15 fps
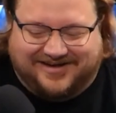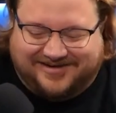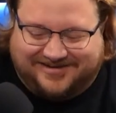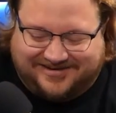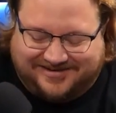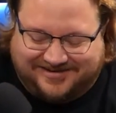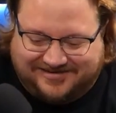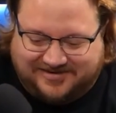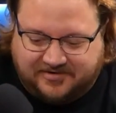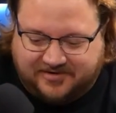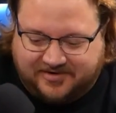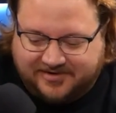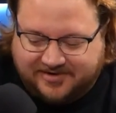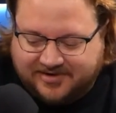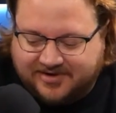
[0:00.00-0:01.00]

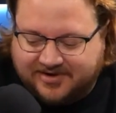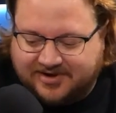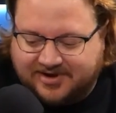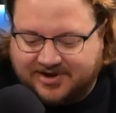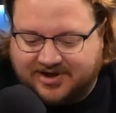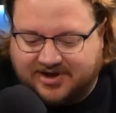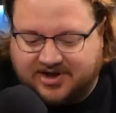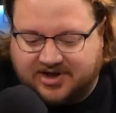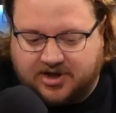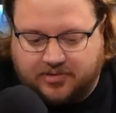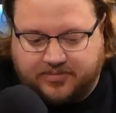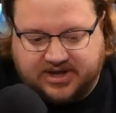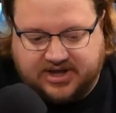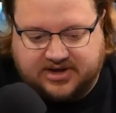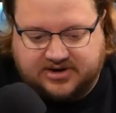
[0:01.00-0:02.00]
oh
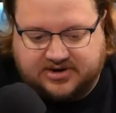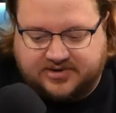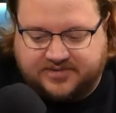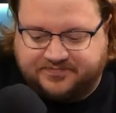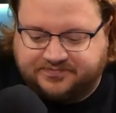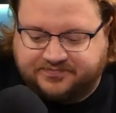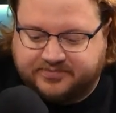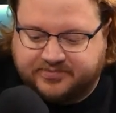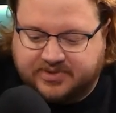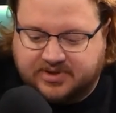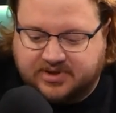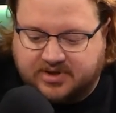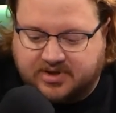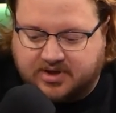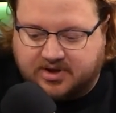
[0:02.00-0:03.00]
my
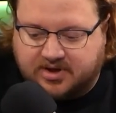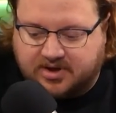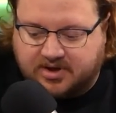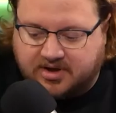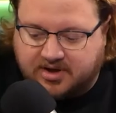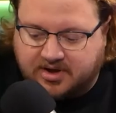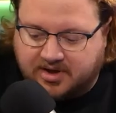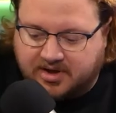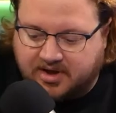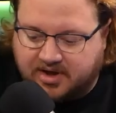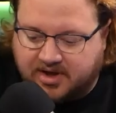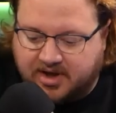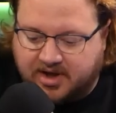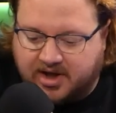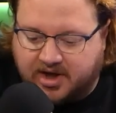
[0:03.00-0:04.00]
god.
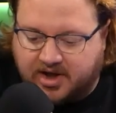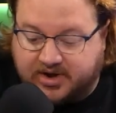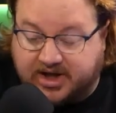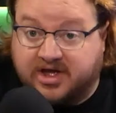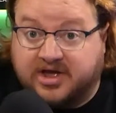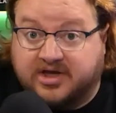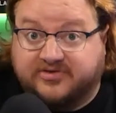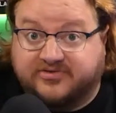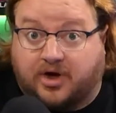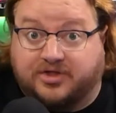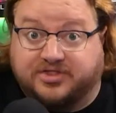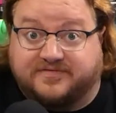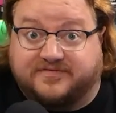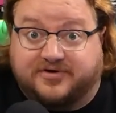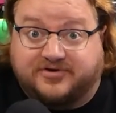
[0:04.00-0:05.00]
Okay, so
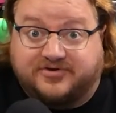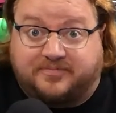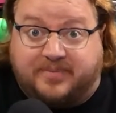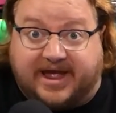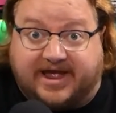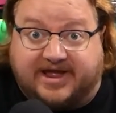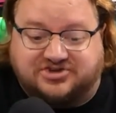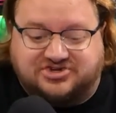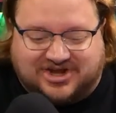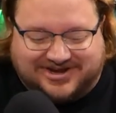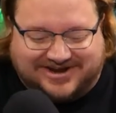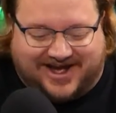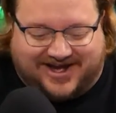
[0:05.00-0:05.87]
on the first page.